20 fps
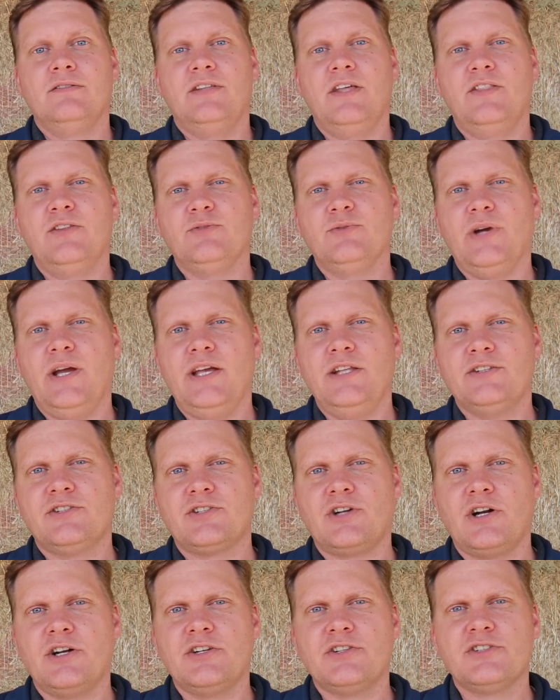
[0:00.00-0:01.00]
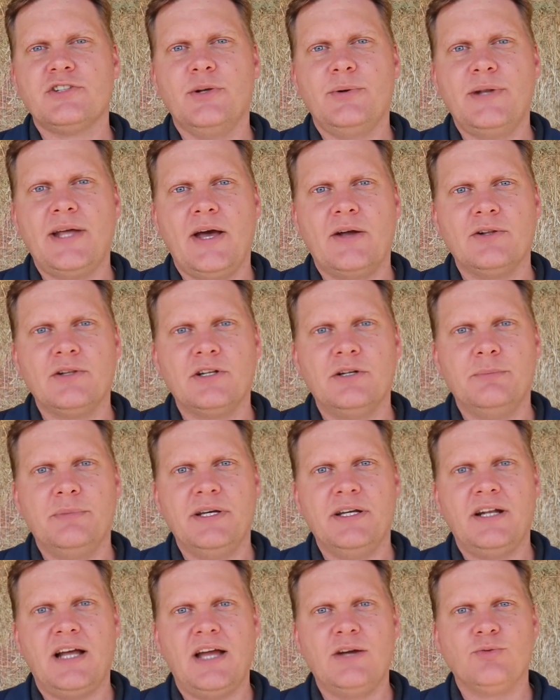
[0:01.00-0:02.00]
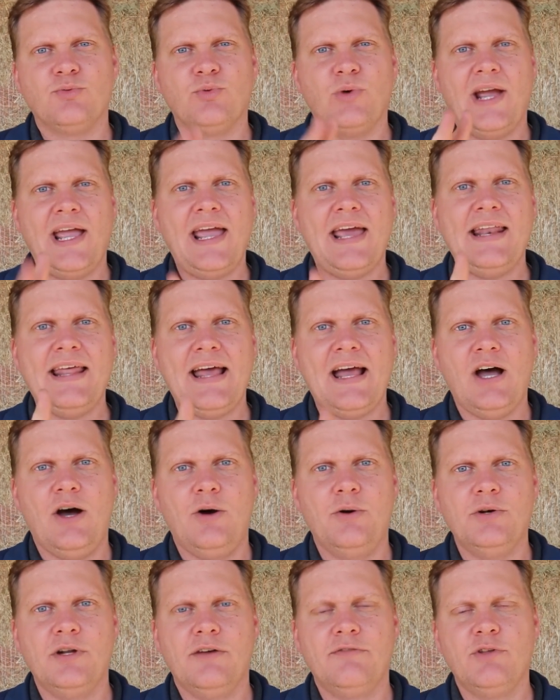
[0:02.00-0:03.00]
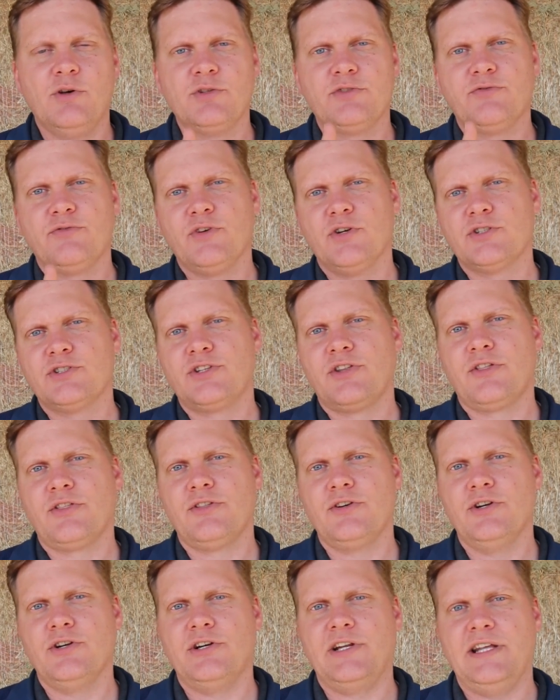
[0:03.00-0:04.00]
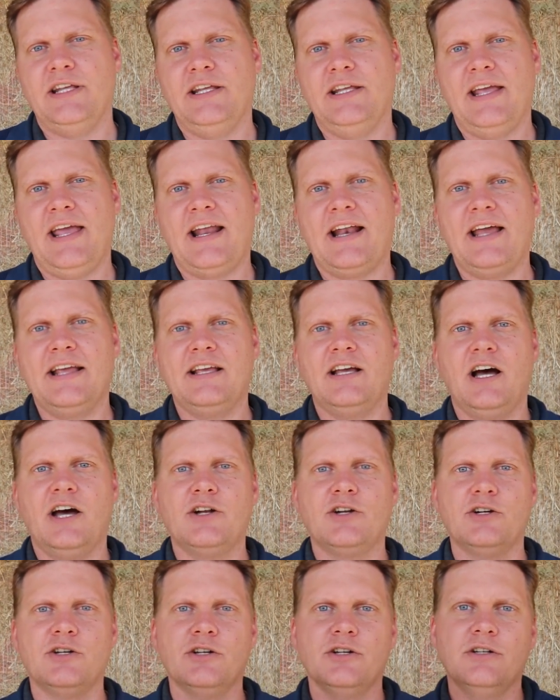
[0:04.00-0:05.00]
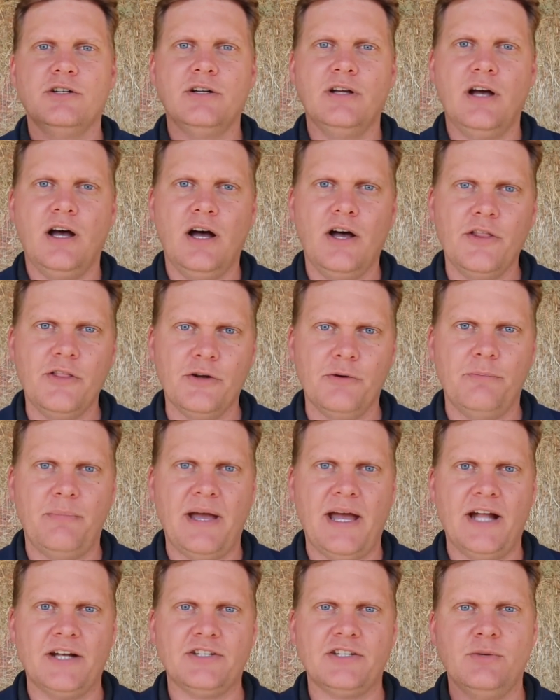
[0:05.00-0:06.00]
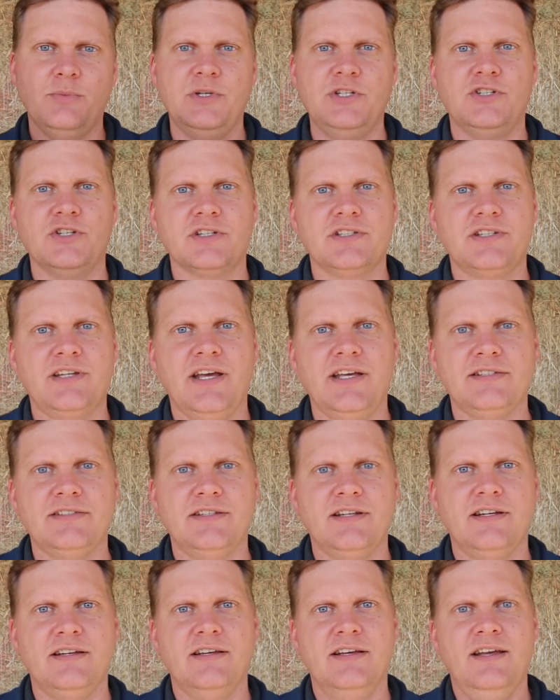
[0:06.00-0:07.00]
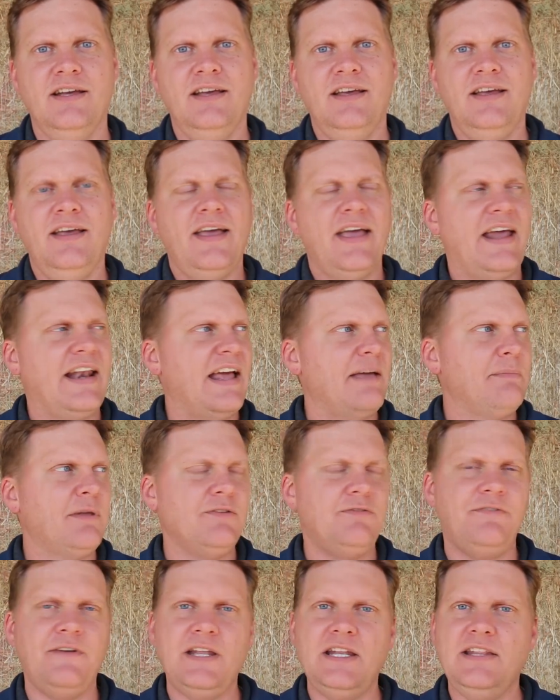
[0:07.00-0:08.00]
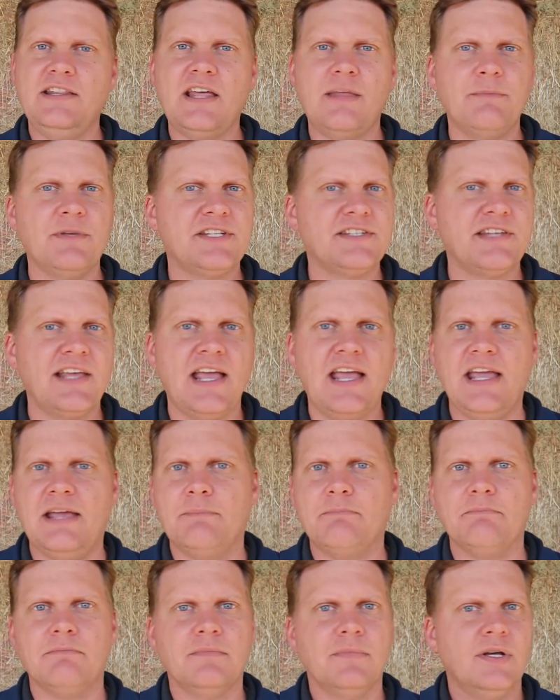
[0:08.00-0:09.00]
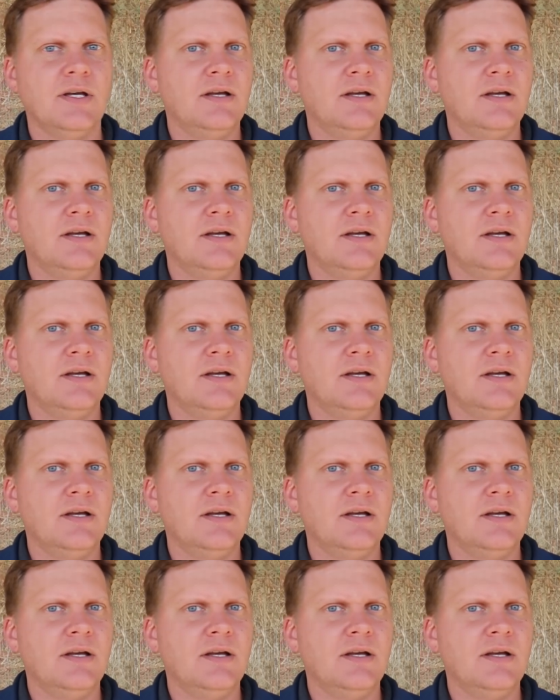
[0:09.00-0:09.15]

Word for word: Then the rain started to slow down a little bit. I ran out of those first 30 and I got her other batch that we just tested. And I've been feeding them the same.